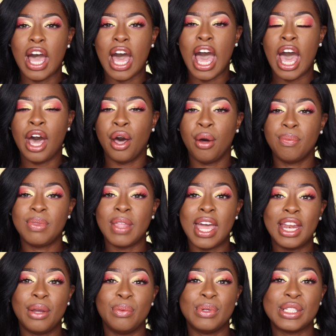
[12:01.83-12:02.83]
I hope
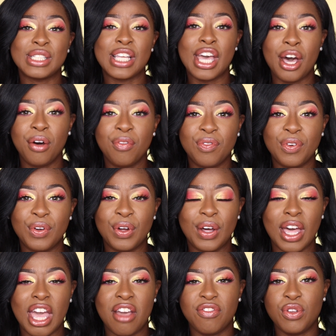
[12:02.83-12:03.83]
that it was
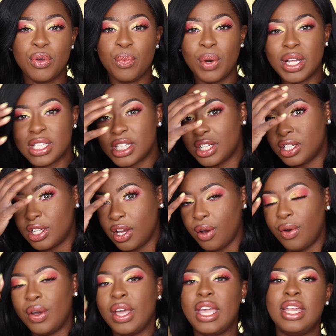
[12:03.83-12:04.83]
helpful. If you want to
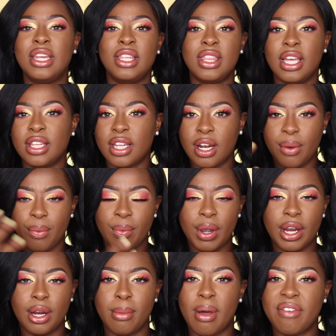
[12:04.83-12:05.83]
know anything that I'm
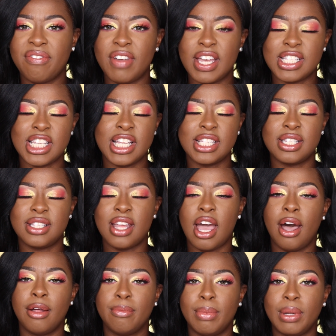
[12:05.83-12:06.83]
wearing on my face, it's
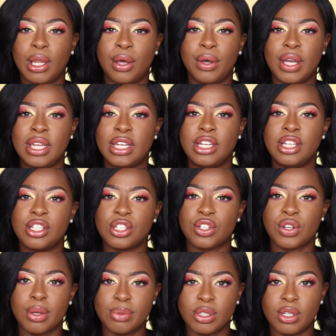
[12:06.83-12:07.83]
down below in the
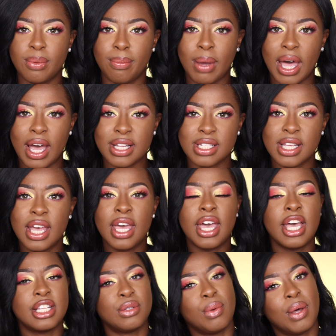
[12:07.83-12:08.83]
description box,
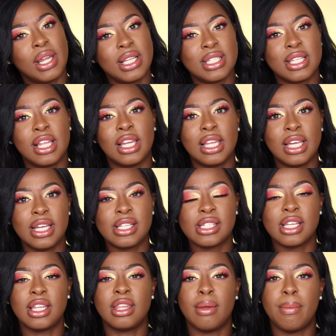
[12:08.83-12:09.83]
as well as the
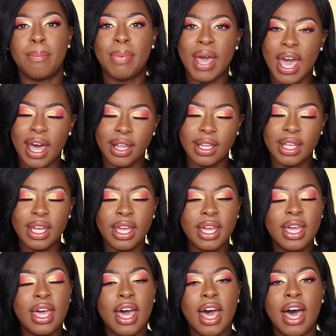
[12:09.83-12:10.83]
link to the
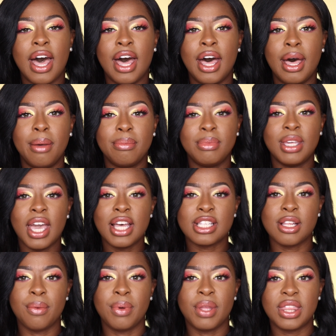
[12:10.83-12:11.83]
palette. Yeah,
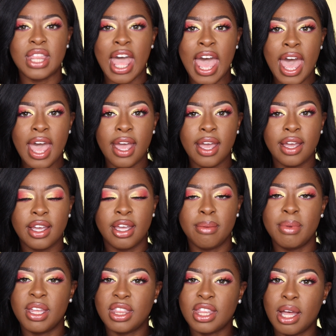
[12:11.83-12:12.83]
so with that,
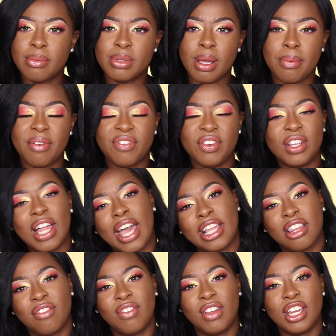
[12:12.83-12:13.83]
give me a thumbs up if you
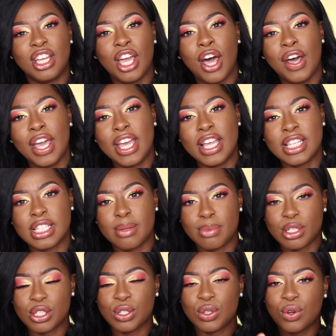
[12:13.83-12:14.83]
liked the video and
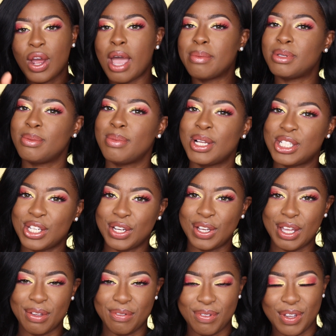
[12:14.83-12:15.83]
subscribe to my
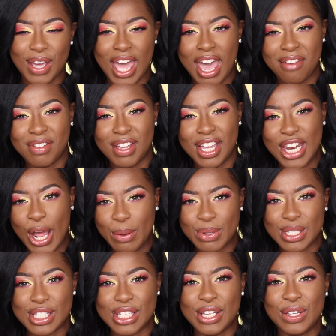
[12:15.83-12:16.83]
channel if you haven't, and I
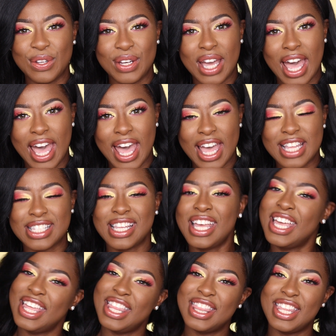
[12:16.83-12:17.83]
will see you guys
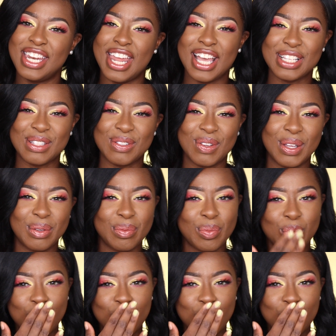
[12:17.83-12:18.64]
in the next one.